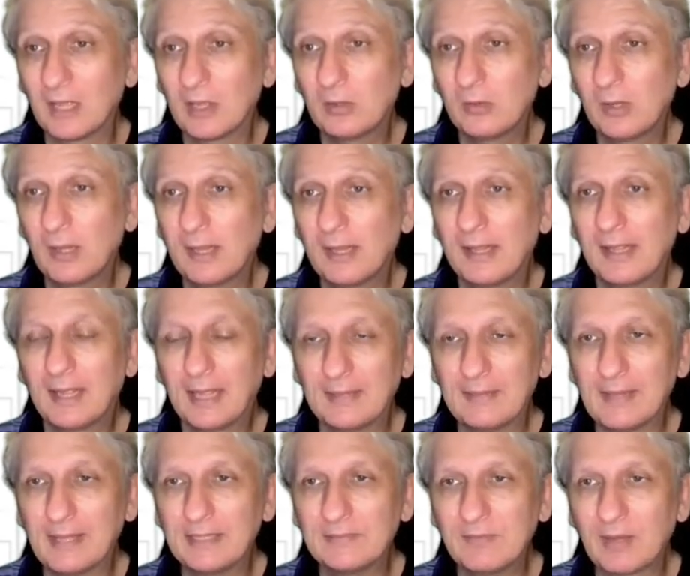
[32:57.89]
worked with
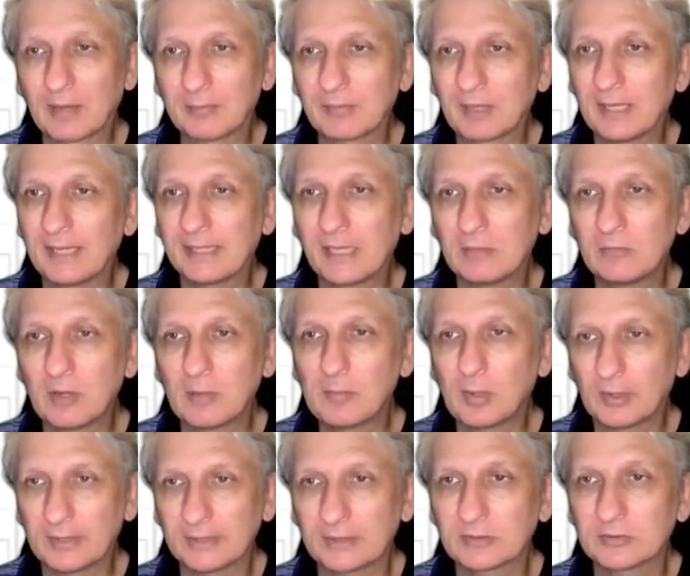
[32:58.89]
Lego, and they
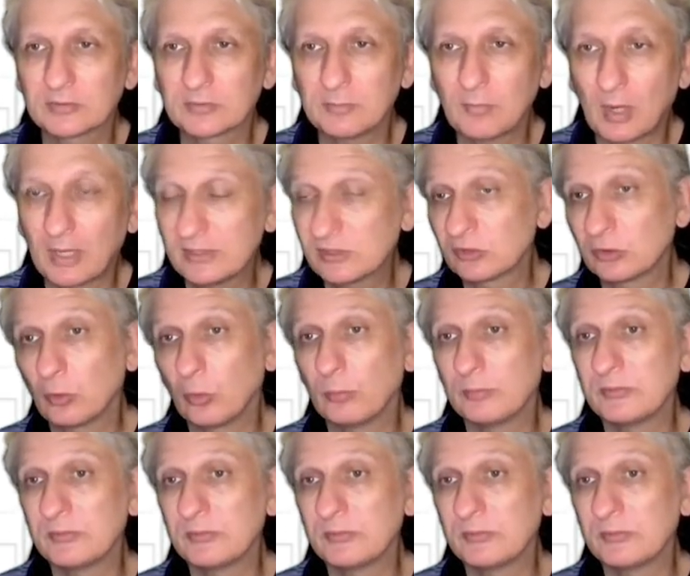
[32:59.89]
developed the Lego Robotics